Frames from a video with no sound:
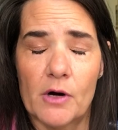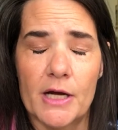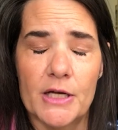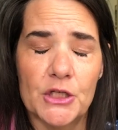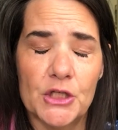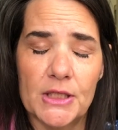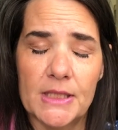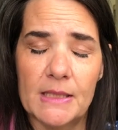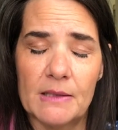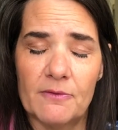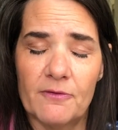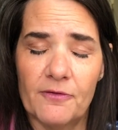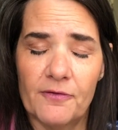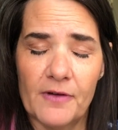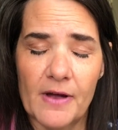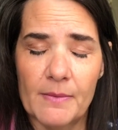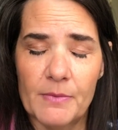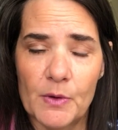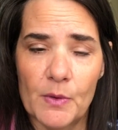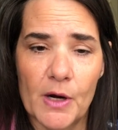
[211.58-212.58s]
on just in
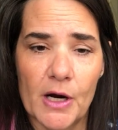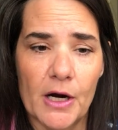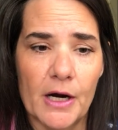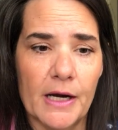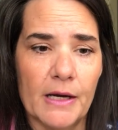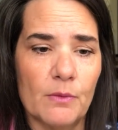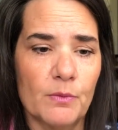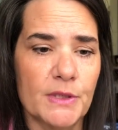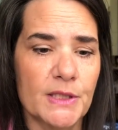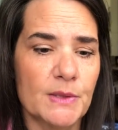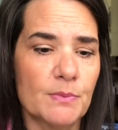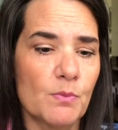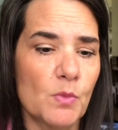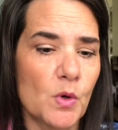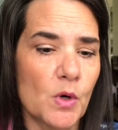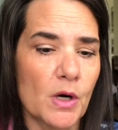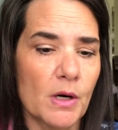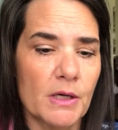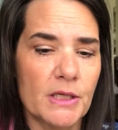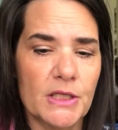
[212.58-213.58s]
February was
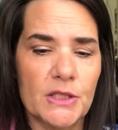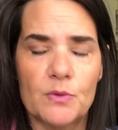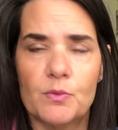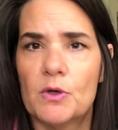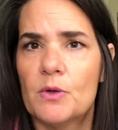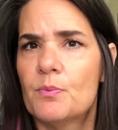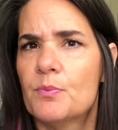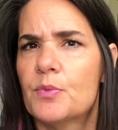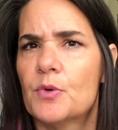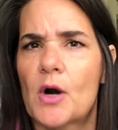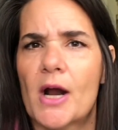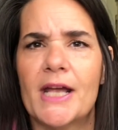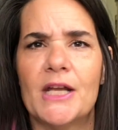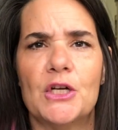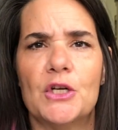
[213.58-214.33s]
more just real bright